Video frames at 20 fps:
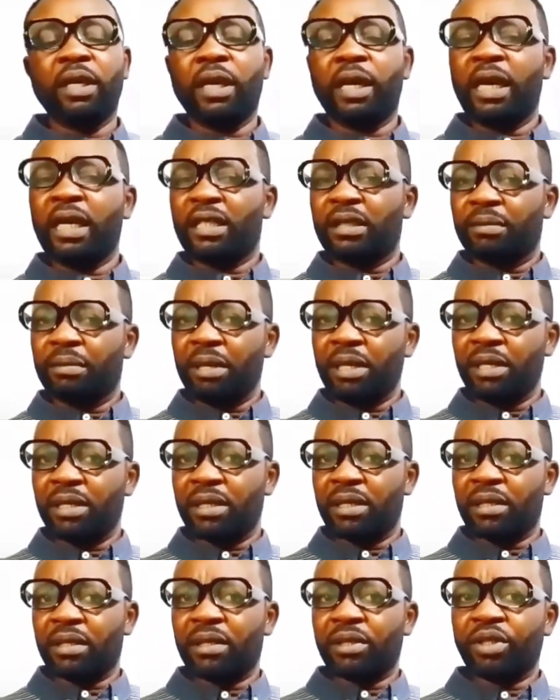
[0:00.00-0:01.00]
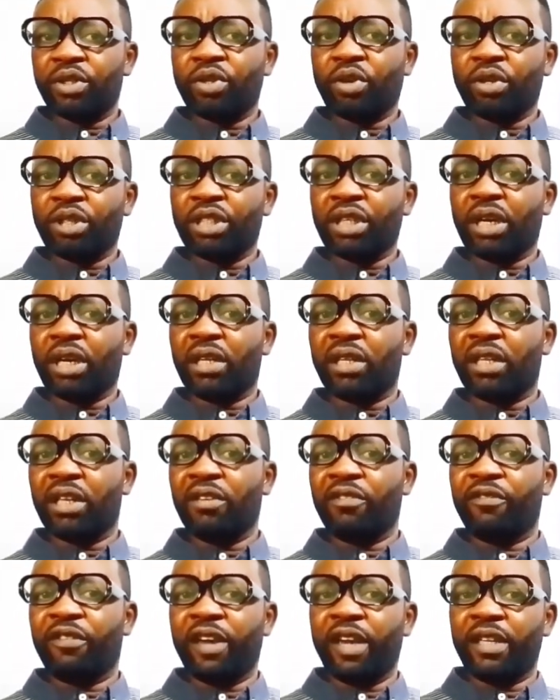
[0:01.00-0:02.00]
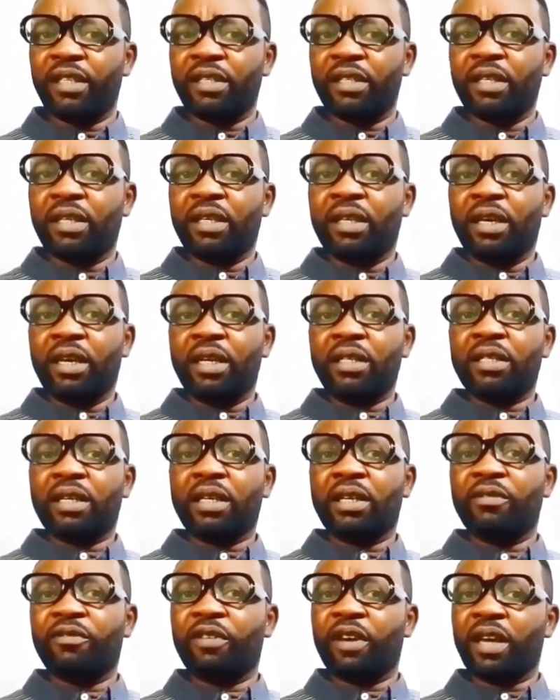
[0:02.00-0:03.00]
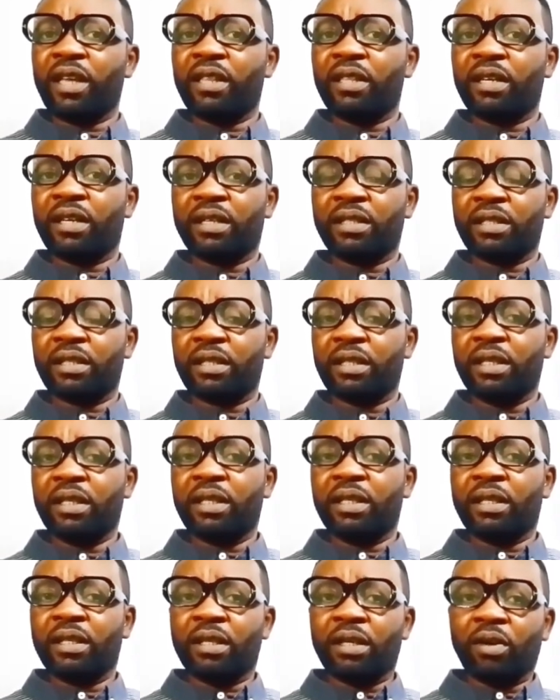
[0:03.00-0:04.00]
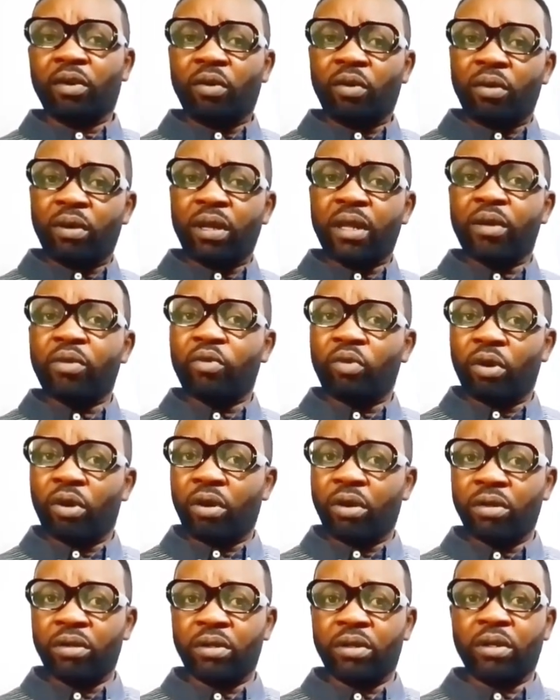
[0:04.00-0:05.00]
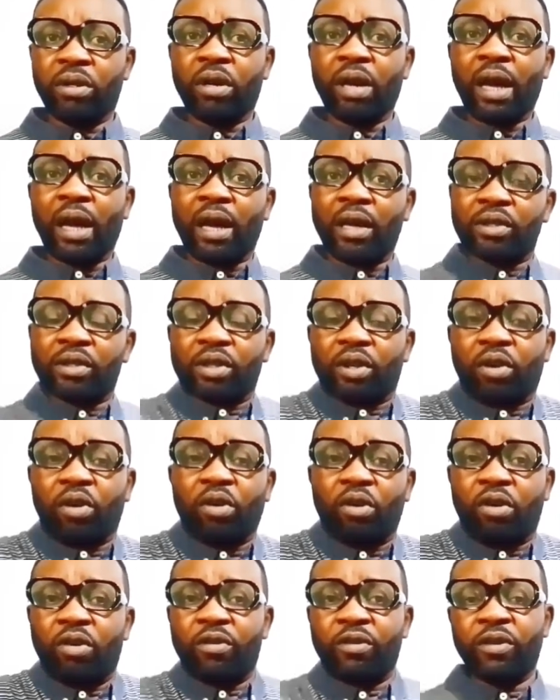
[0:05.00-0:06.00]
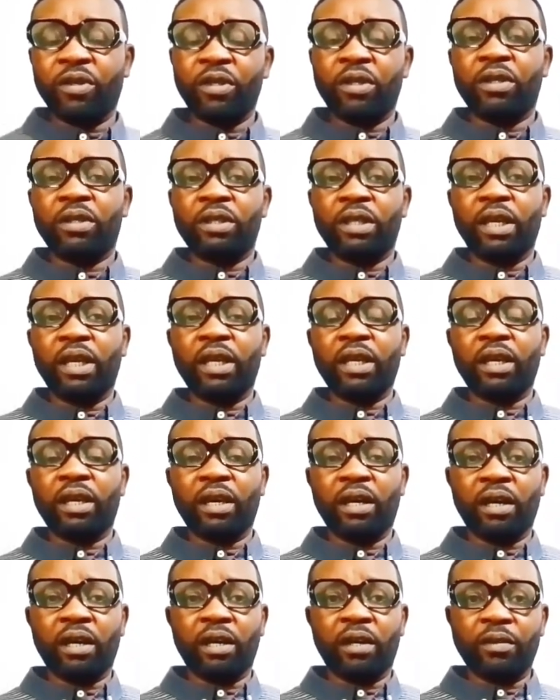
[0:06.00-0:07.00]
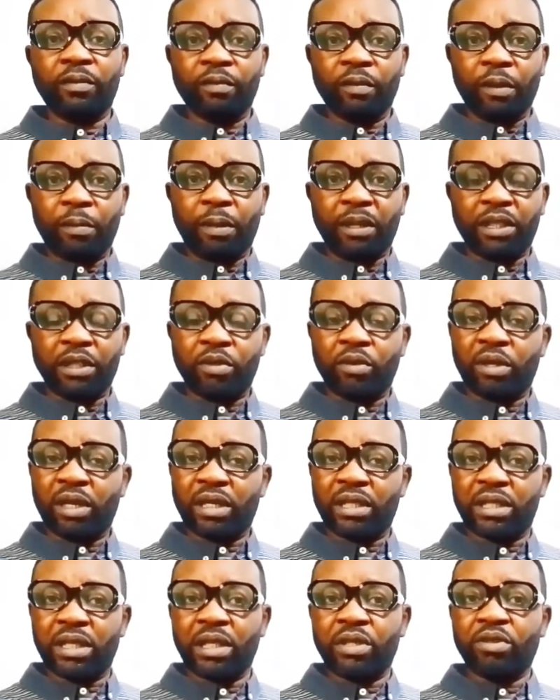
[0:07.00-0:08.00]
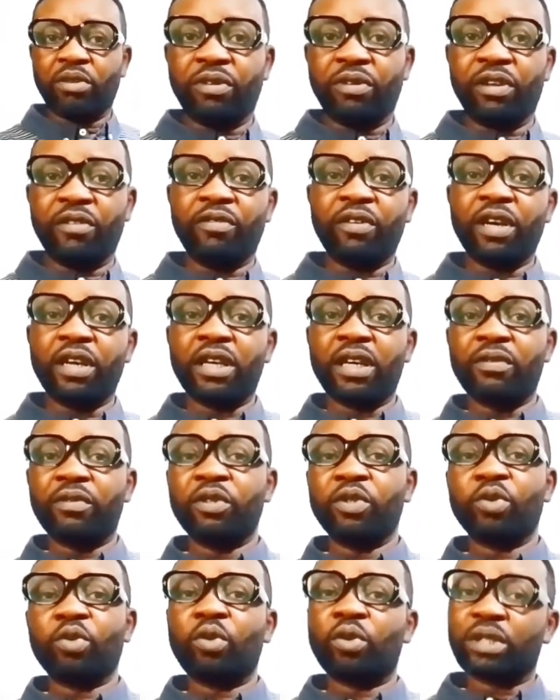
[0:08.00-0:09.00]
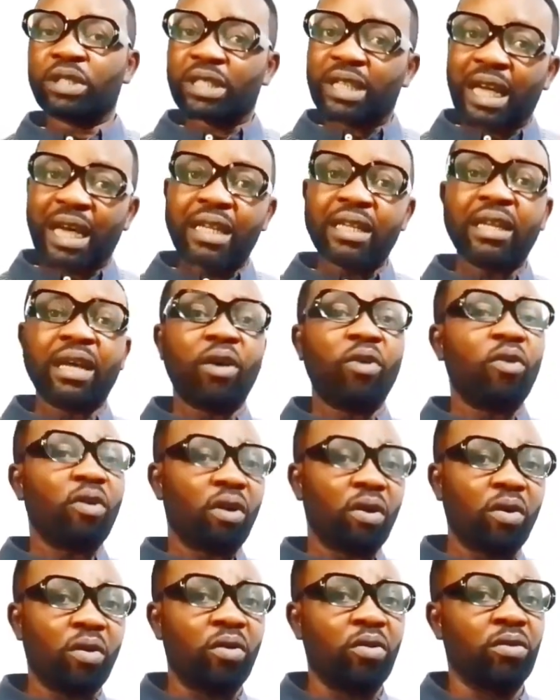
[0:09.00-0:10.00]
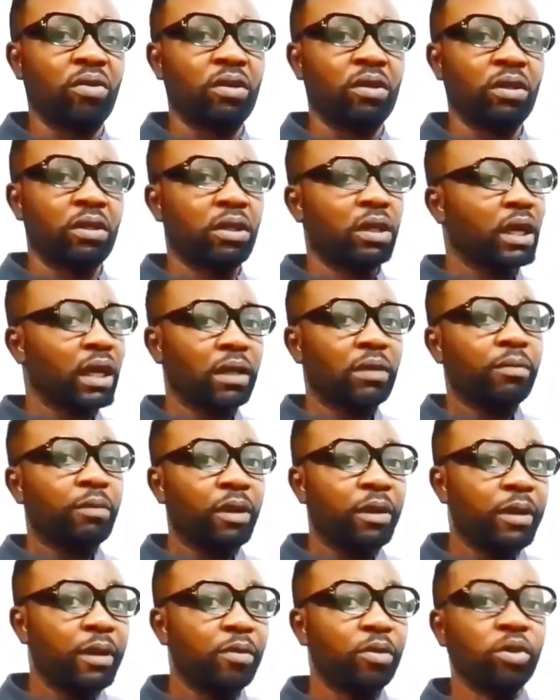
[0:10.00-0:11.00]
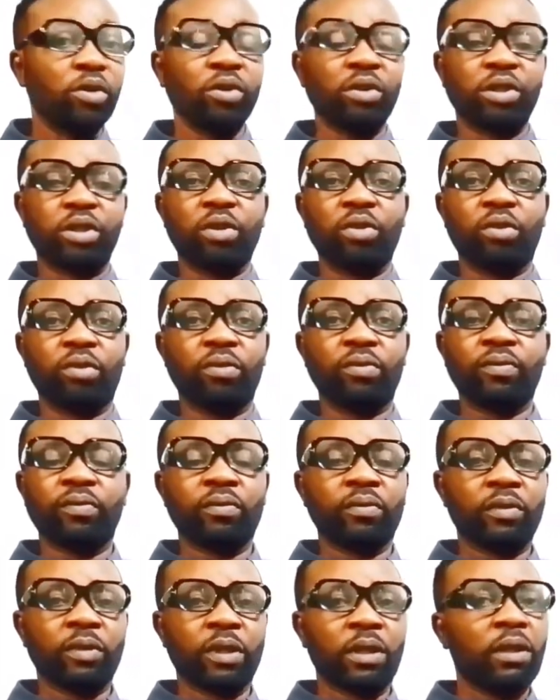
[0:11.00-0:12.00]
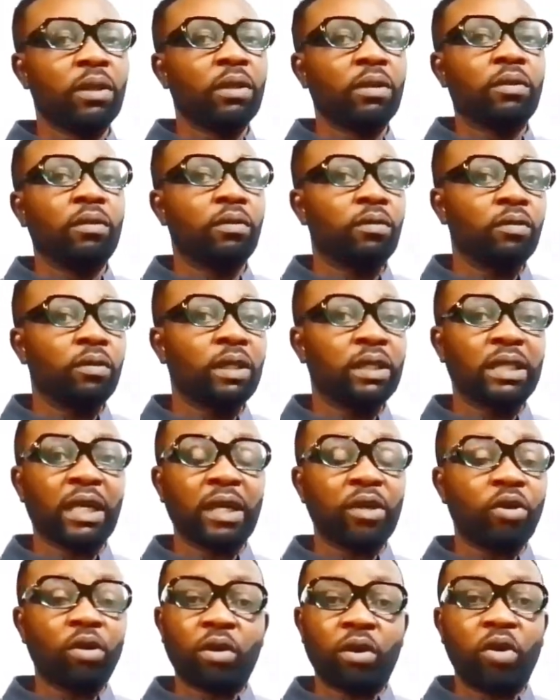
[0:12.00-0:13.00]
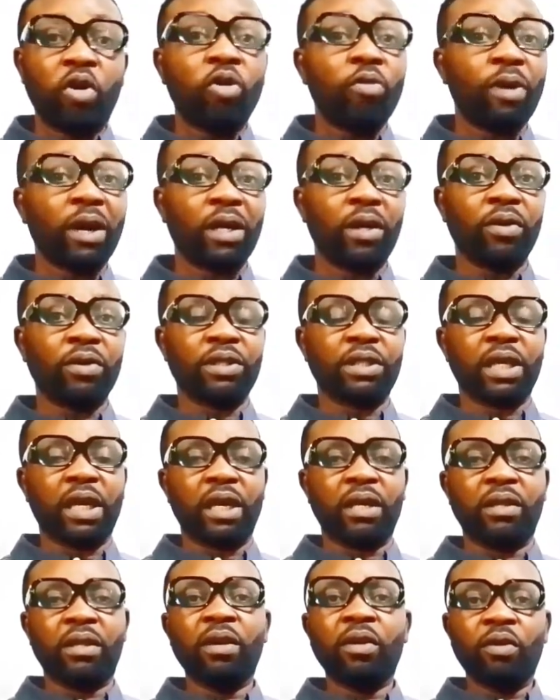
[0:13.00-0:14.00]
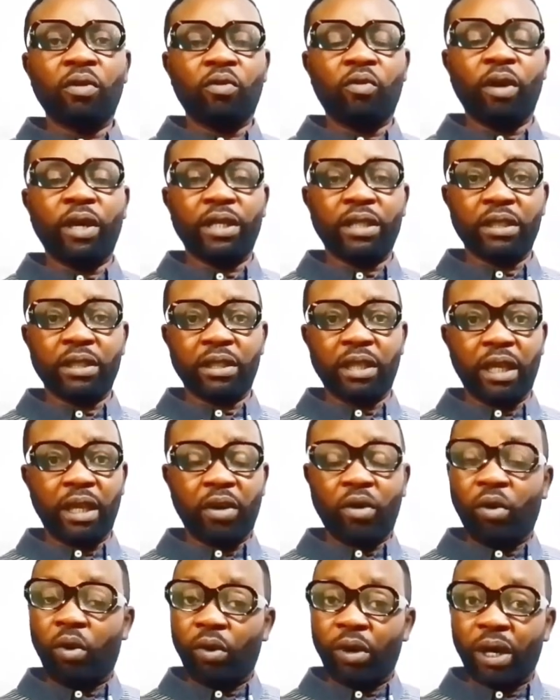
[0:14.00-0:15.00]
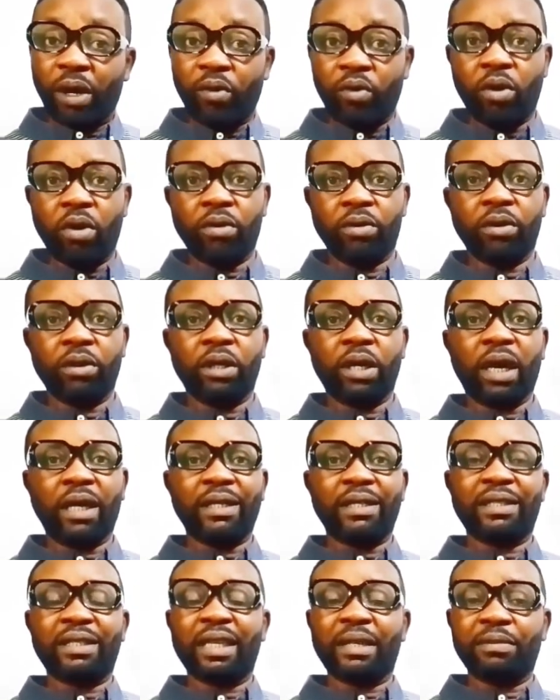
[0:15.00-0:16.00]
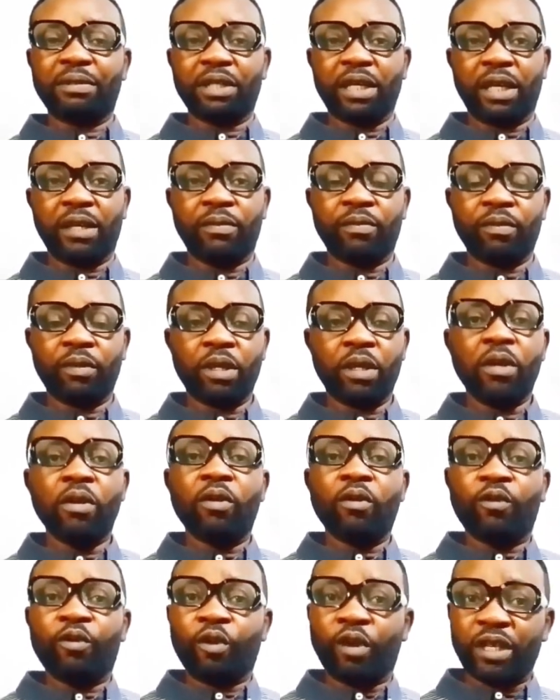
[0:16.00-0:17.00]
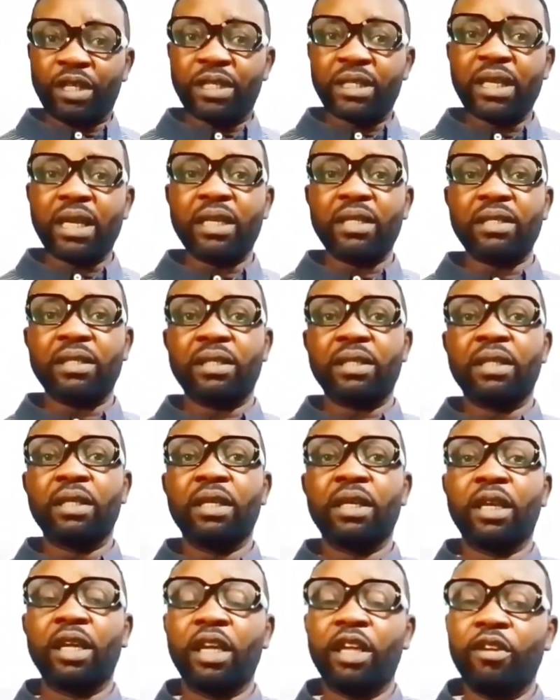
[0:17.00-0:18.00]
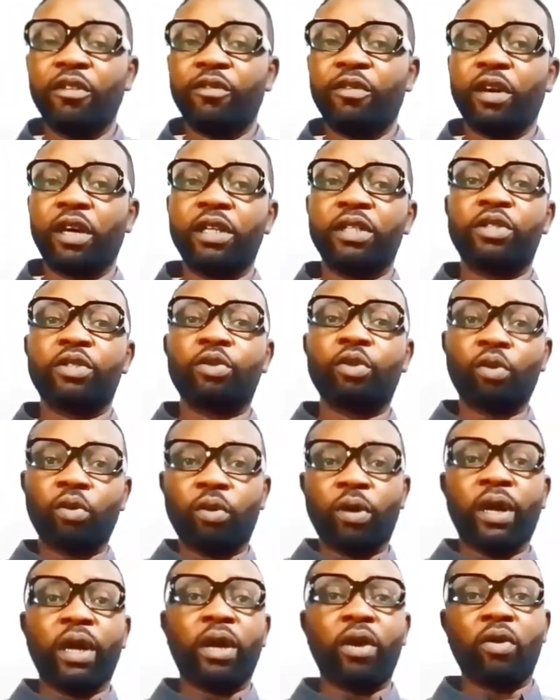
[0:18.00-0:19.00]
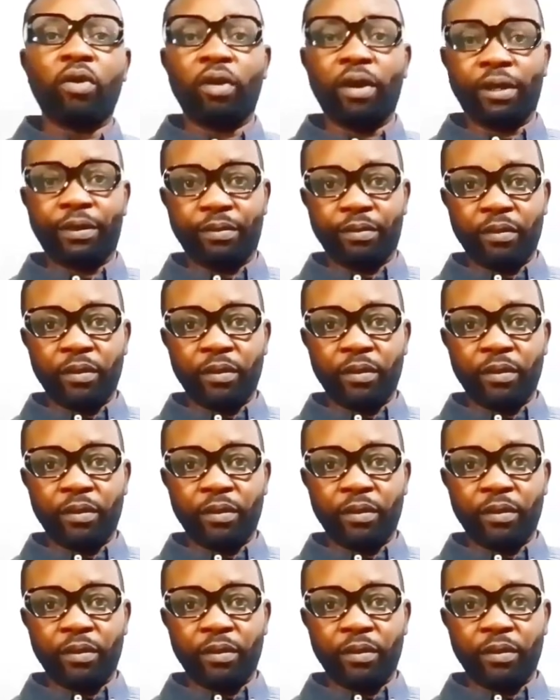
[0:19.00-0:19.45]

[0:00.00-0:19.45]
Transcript: it means such an event is an event that only one out of the particular set events given to us can occur, can be able to show. It cannot come alongside with the other one at the same time. For instance, if I throw a coin,